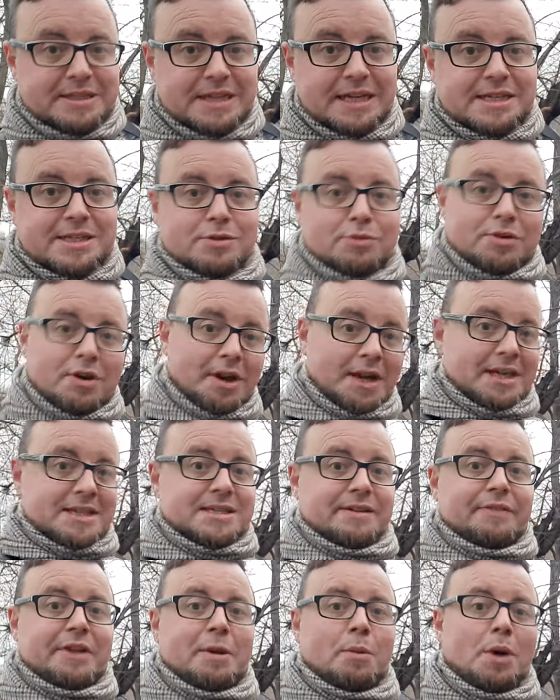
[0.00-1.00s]
seasonal nineteen
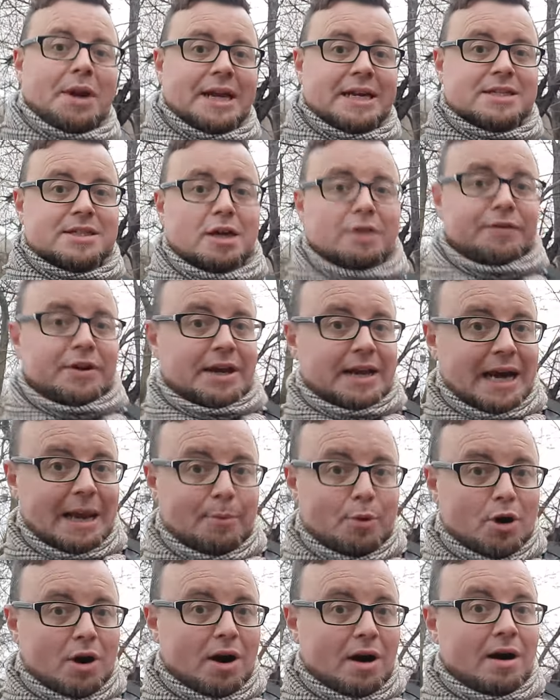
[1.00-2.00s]
seventy-one ex-Soviet
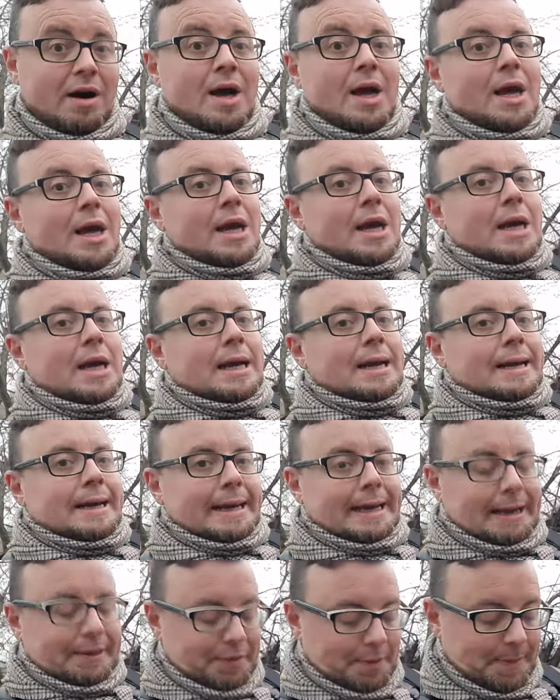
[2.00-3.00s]
cable car
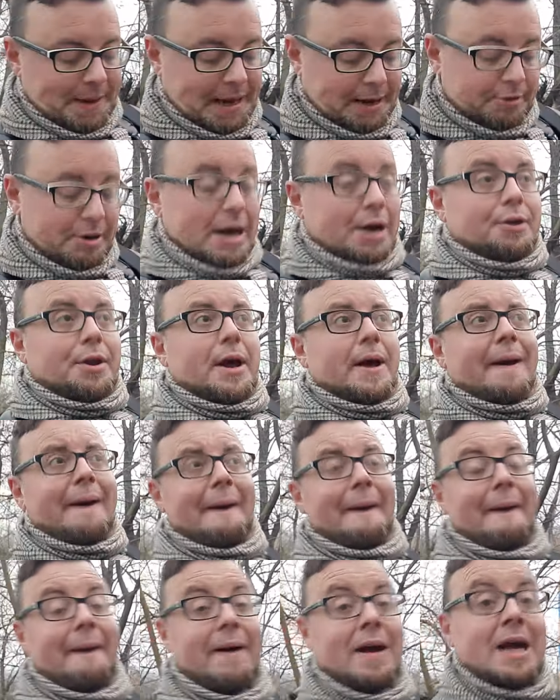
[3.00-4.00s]
in the background.
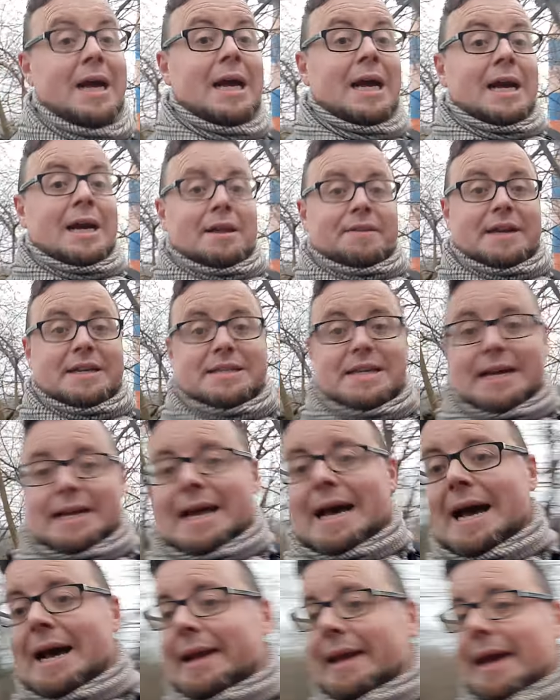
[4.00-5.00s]
There's that cat